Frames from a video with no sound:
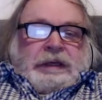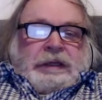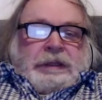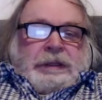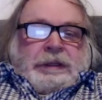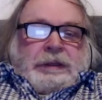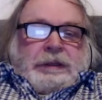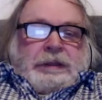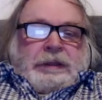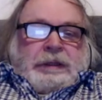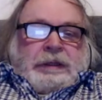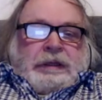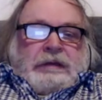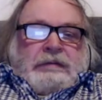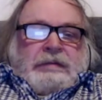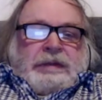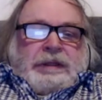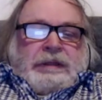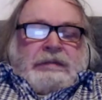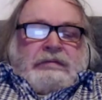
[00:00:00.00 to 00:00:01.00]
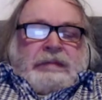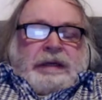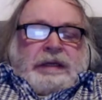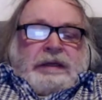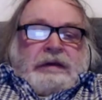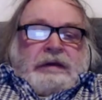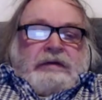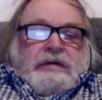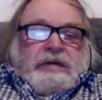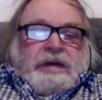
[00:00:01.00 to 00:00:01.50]
in ancient times in
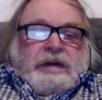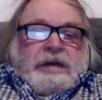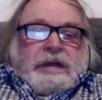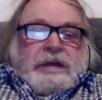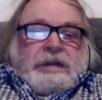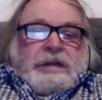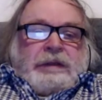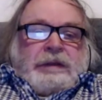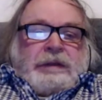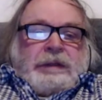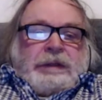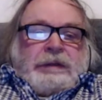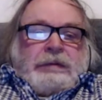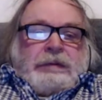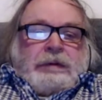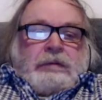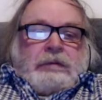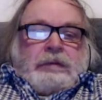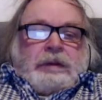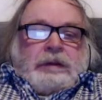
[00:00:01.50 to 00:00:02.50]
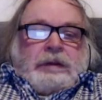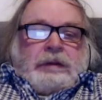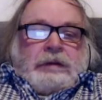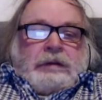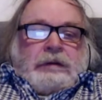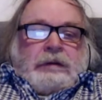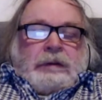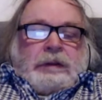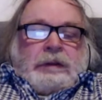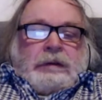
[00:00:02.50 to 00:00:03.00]
many of the countries of the
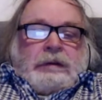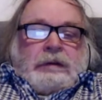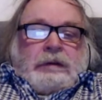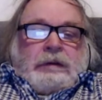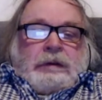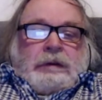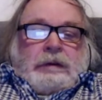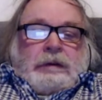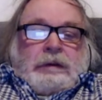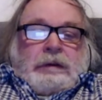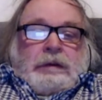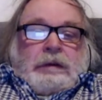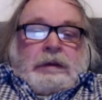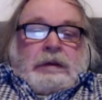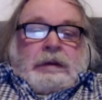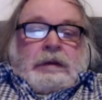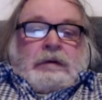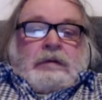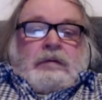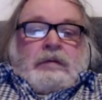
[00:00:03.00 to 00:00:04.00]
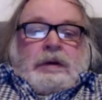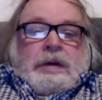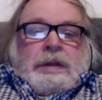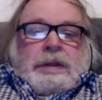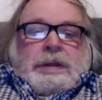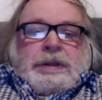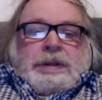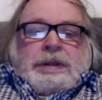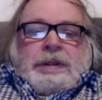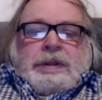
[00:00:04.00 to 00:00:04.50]
world.
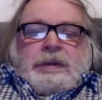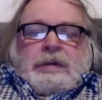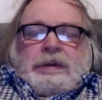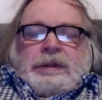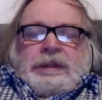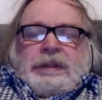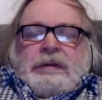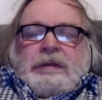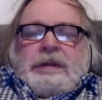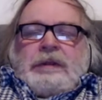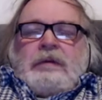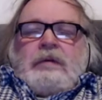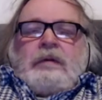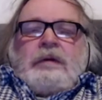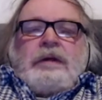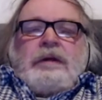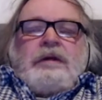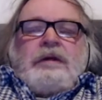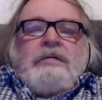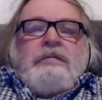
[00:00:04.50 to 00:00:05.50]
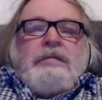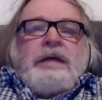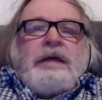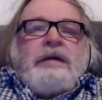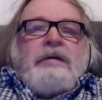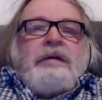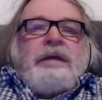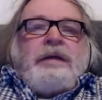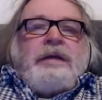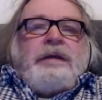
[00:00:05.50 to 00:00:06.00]
What she's also talking
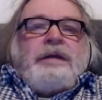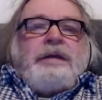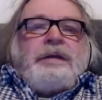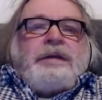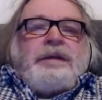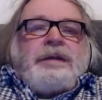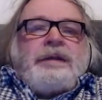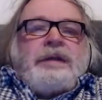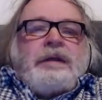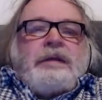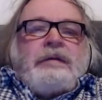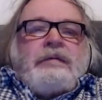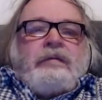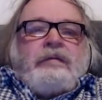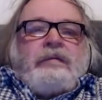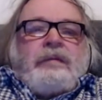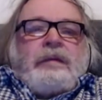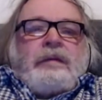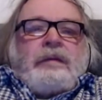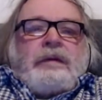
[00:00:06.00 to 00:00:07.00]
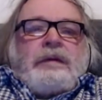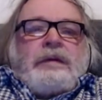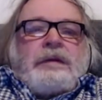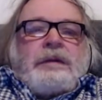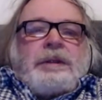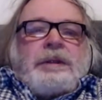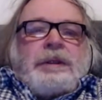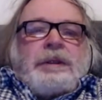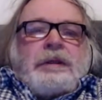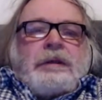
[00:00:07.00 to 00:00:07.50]
about is that
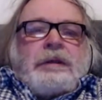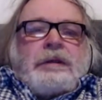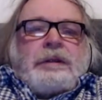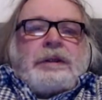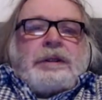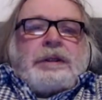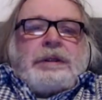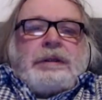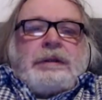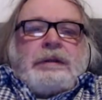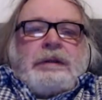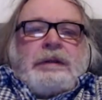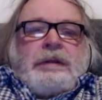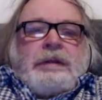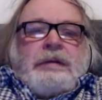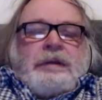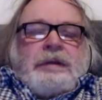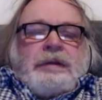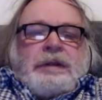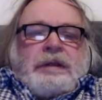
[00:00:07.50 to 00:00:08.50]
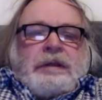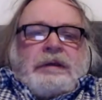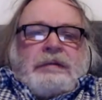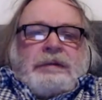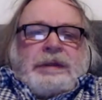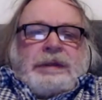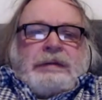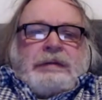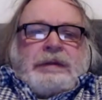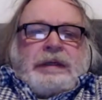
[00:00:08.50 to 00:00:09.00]
the church, in the
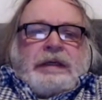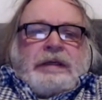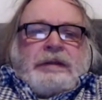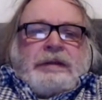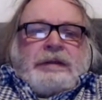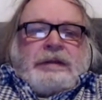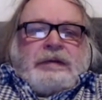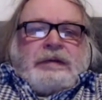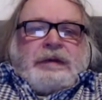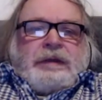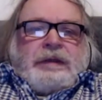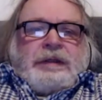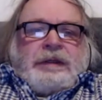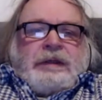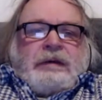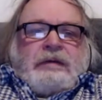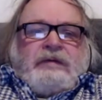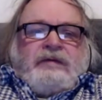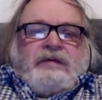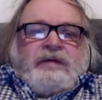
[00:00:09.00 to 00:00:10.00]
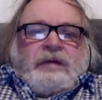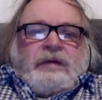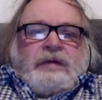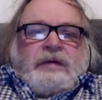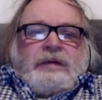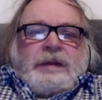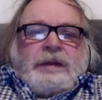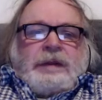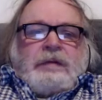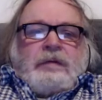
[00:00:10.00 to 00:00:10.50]
terms of the Ante-Nicene
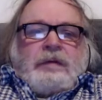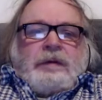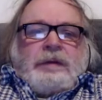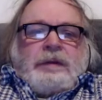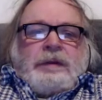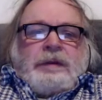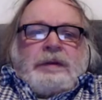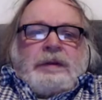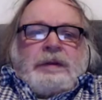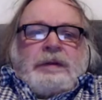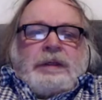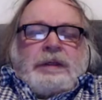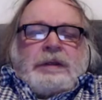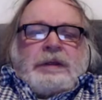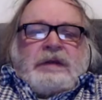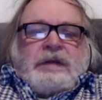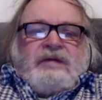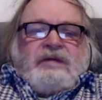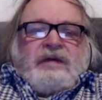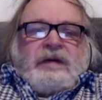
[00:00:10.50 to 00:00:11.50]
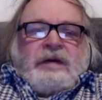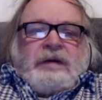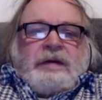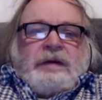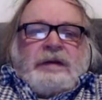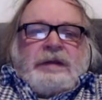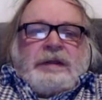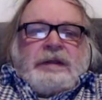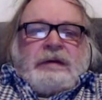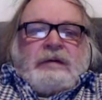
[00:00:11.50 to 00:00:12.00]
fathers, wanted to
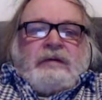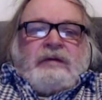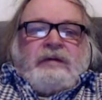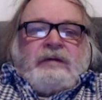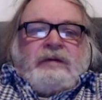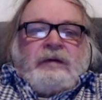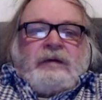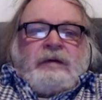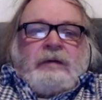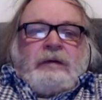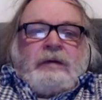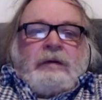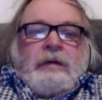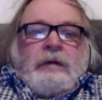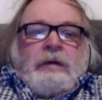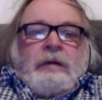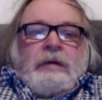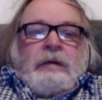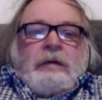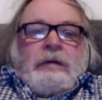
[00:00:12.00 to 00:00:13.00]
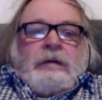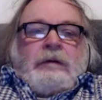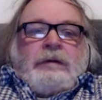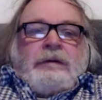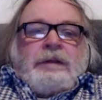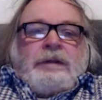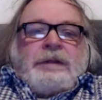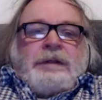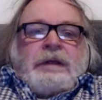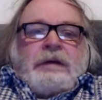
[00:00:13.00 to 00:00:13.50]
justify itself,
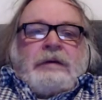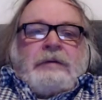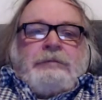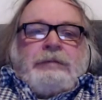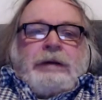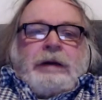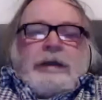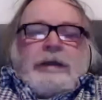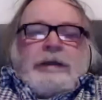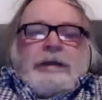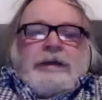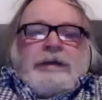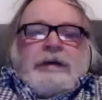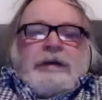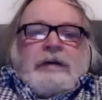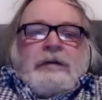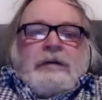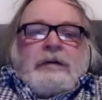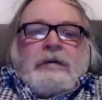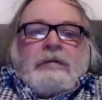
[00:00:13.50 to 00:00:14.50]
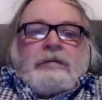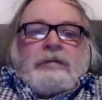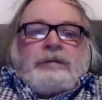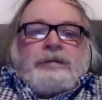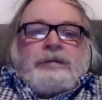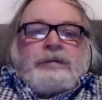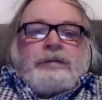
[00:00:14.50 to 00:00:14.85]
and so played on